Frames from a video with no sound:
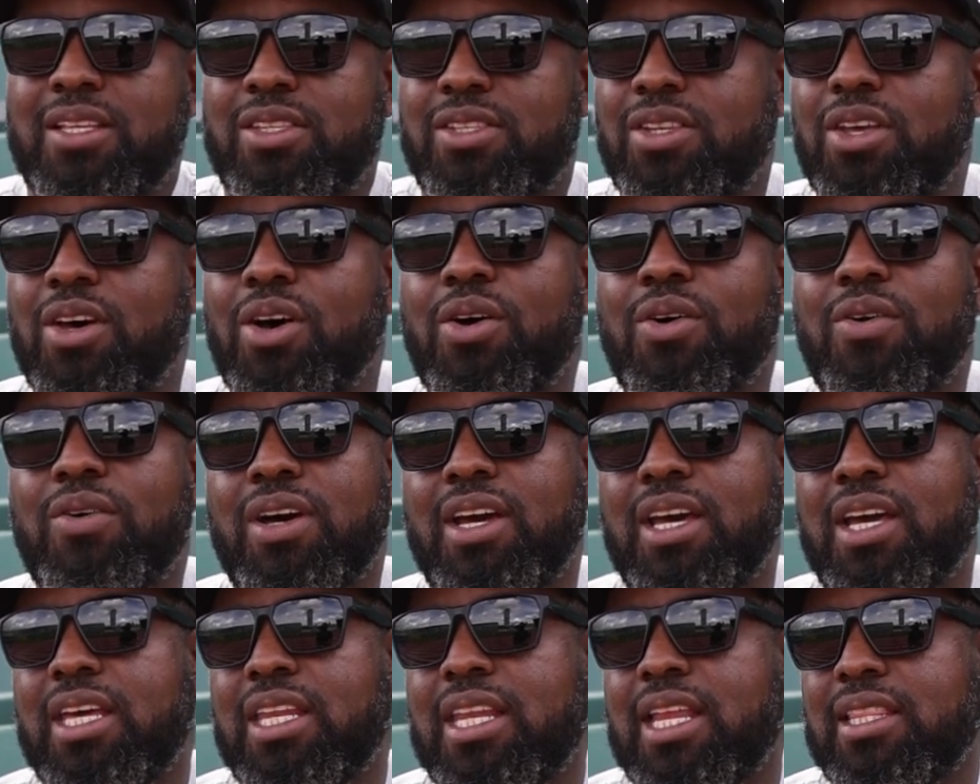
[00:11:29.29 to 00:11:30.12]
so,
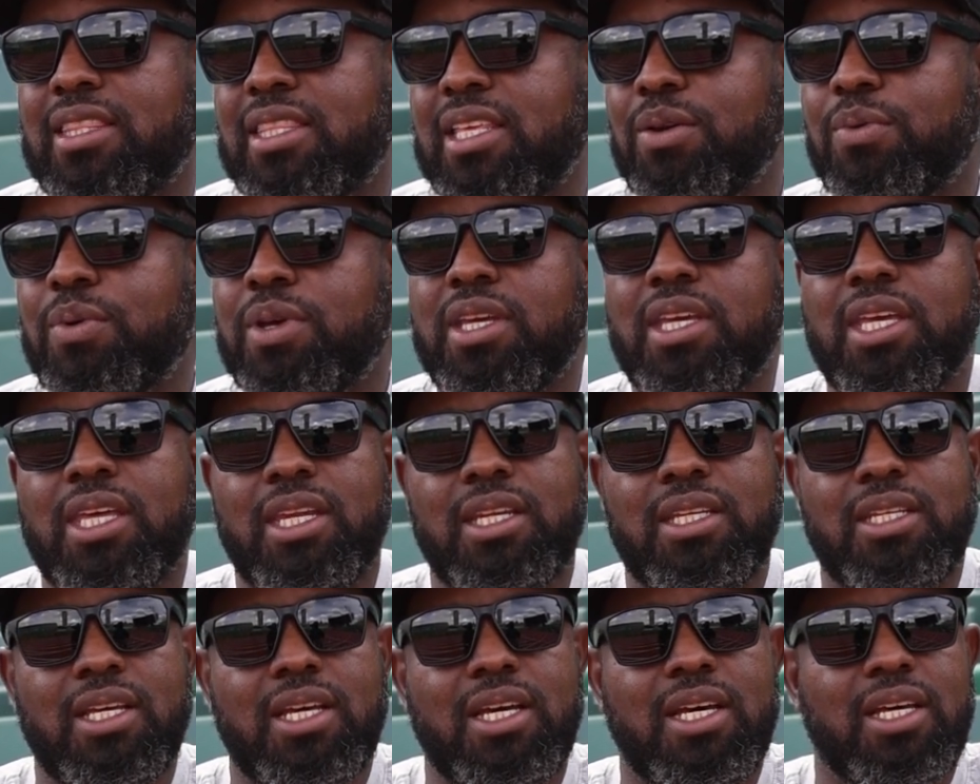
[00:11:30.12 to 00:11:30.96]
and I think we can get
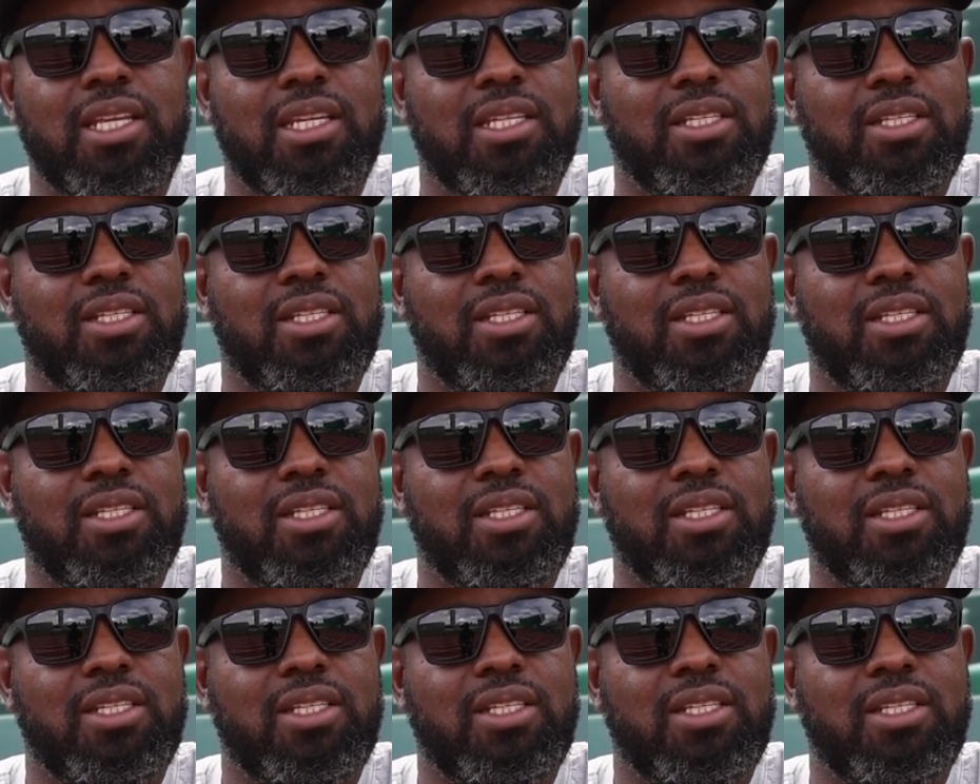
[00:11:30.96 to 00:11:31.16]
it done.